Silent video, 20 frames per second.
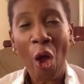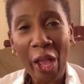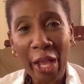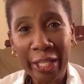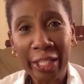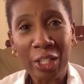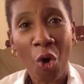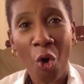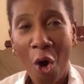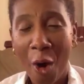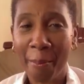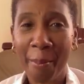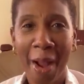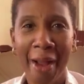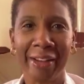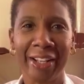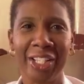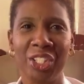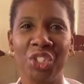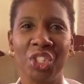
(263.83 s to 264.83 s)
in our
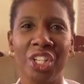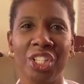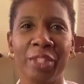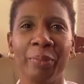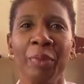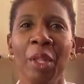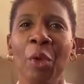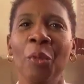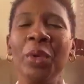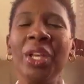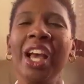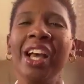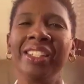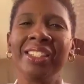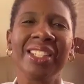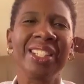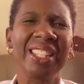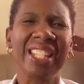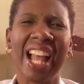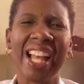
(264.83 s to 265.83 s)
marriages. We
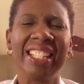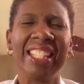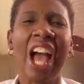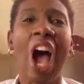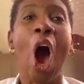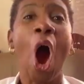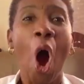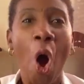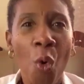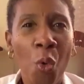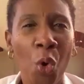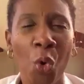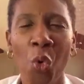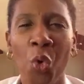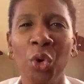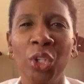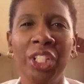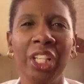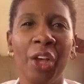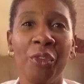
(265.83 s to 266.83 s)
understand that our
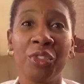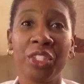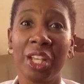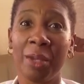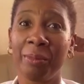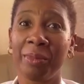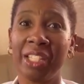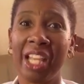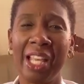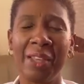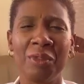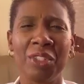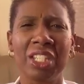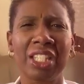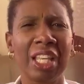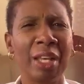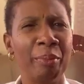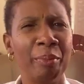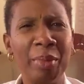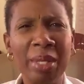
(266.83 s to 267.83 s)
own love sometimes
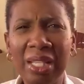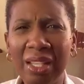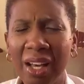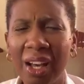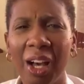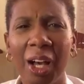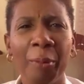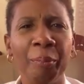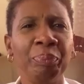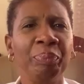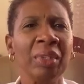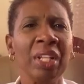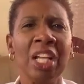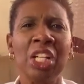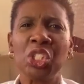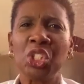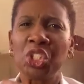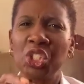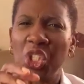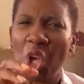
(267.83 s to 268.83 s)
can become
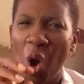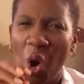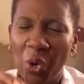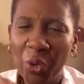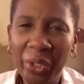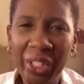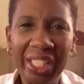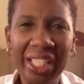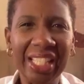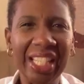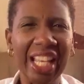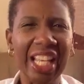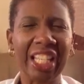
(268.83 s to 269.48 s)
chunky,